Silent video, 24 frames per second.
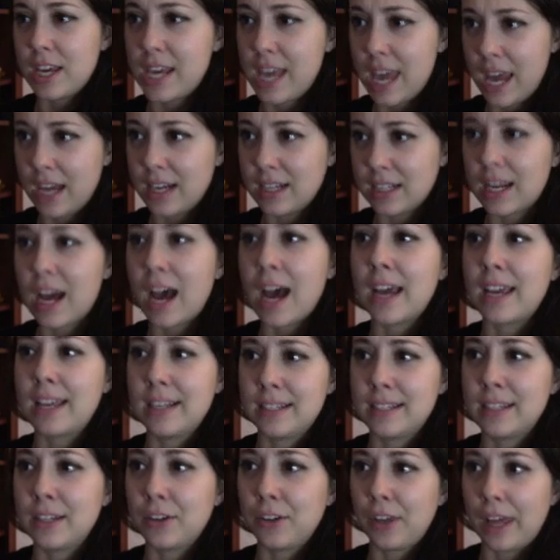He can't die
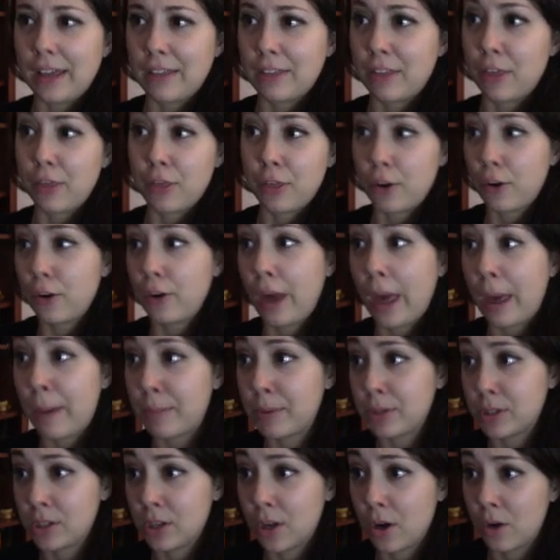until like the third
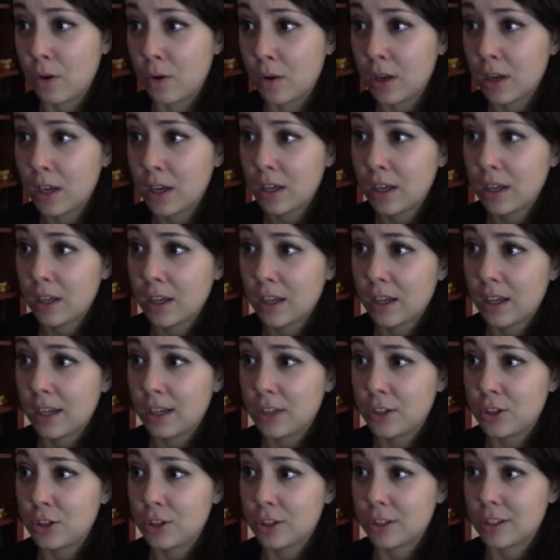episode.
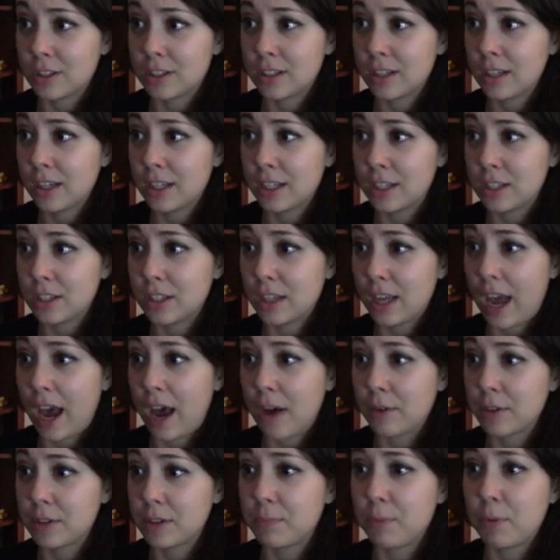It's just, it's
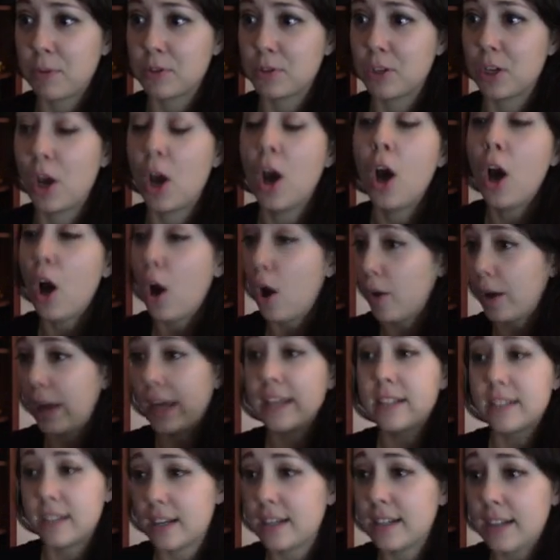how it's supposed to go. Okay,
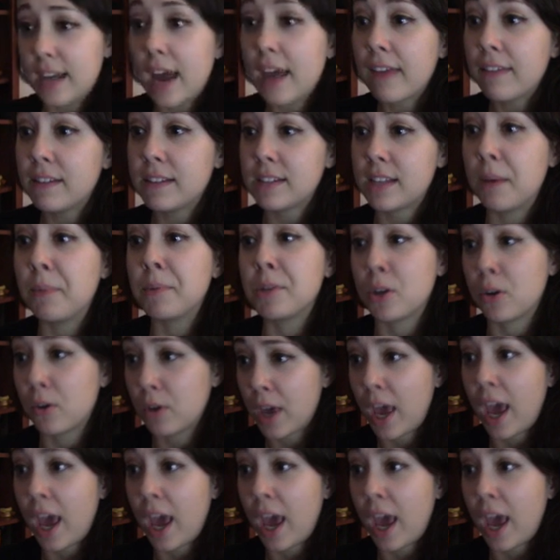he's gonna die in this episode.